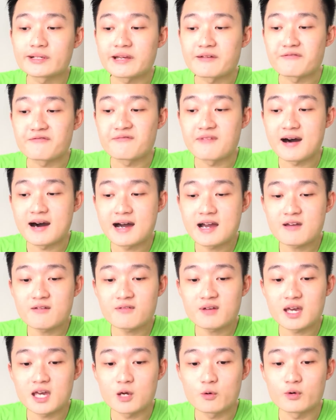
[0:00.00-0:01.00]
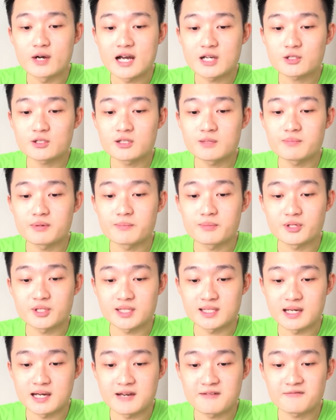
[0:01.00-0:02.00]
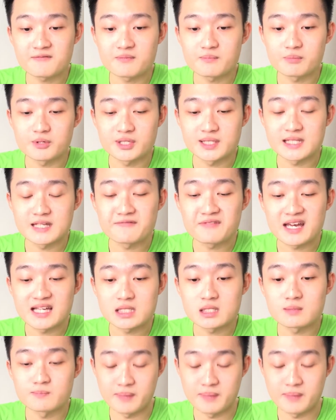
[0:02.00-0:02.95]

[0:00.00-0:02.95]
than 5, it will actually be perceived as